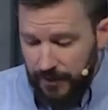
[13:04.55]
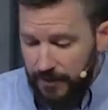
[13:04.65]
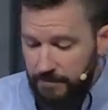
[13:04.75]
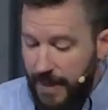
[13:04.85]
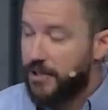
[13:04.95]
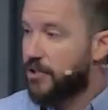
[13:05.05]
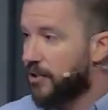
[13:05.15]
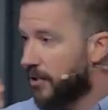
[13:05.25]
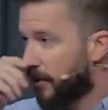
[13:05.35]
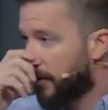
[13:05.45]
make
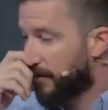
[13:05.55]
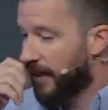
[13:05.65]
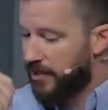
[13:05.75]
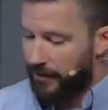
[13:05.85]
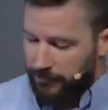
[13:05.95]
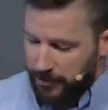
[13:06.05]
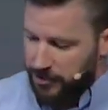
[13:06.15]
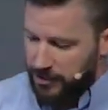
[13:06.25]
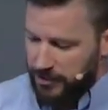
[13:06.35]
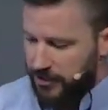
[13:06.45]
sure that you have
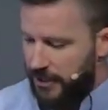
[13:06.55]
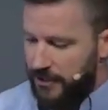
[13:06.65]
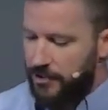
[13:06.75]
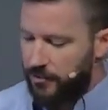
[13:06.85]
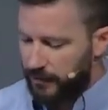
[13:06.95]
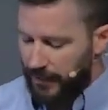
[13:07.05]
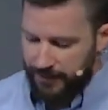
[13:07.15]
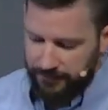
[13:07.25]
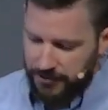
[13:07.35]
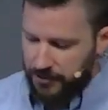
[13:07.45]
Christians in your
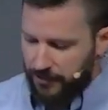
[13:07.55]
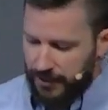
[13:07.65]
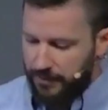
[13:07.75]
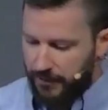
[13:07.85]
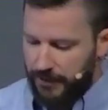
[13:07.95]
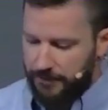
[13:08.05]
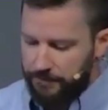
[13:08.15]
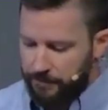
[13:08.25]
life because you're like a building.